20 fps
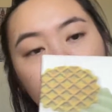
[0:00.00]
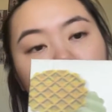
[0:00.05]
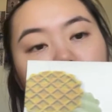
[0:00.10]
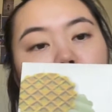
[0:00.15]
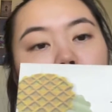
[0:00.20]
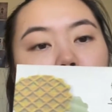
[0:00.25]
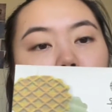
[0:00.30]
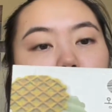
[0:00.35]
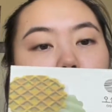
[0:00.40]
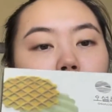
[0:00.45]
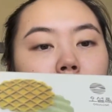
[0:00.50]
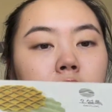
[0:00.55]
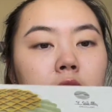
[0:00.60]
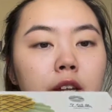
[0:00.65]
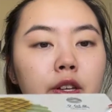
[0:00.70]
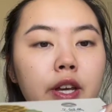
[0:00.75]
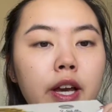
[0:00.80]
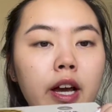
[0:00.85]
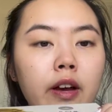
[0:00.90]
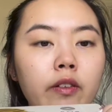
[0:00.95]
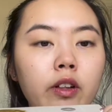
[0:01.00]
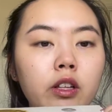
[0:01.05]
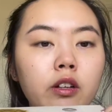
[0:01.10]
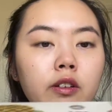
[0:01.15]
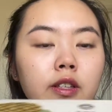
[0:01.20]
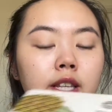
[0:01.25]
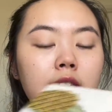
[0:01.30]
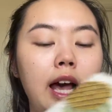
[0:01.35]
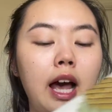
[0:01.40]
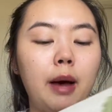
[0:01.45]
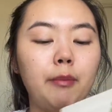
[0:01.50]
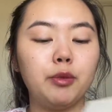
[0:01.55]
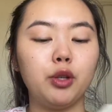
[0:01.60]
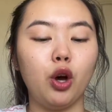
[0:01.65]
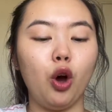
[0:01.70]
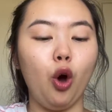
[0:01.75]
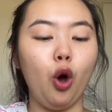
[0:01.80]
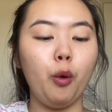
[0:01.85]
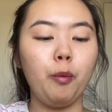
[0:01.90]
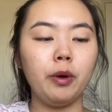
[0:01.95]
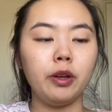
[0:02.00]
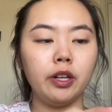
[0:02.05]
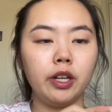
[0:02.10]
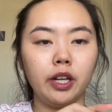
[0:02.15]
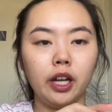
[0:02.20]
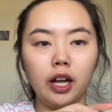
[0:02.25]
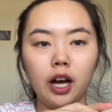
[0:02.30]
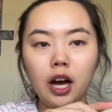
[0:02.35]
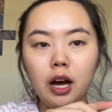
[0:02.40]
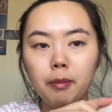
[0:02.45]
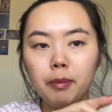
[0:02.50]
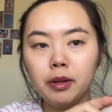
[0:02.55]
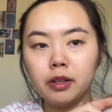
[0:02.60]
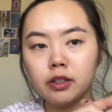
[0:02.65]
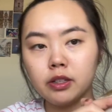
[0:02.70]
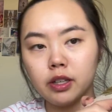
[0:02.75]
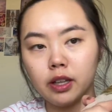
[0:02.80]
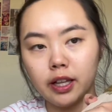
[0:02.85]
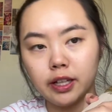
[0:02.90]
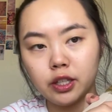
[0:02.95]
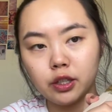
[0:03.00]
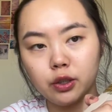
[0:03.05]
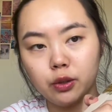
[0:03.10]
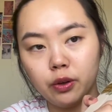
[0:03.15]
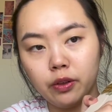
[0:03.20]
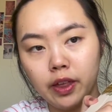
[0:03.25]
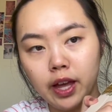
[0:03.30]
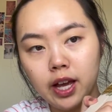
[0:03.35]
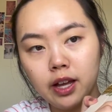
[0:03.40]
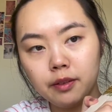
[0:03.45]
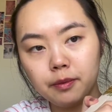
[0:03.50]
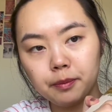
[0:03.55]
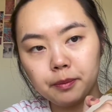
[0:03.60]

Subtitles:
is the box, and you have a little tab to open it up, so let's do that.